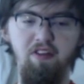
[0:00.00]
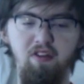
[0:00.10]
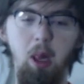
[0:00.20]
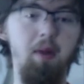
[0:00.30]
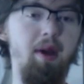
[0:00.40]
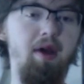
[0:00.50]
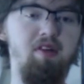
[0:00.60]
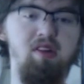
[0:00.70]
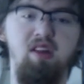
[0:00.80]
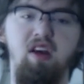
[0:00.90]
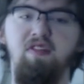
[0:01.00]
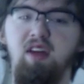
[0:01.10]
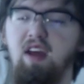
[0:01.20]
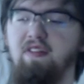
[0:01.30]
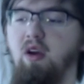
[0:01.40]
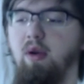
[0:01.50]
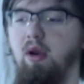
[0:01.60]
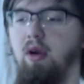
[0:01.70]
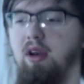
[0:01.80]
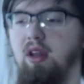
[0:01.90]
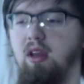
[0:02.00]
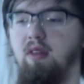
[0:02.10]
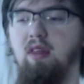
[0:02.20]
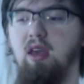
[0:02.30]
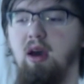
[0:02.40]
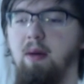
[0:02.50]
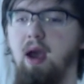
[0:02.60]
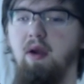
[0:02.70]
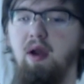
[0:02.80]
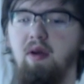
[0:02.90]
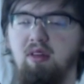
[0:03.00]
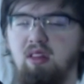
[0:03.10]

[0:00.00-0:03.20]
for a lot of my other stuff that I have going on in the background.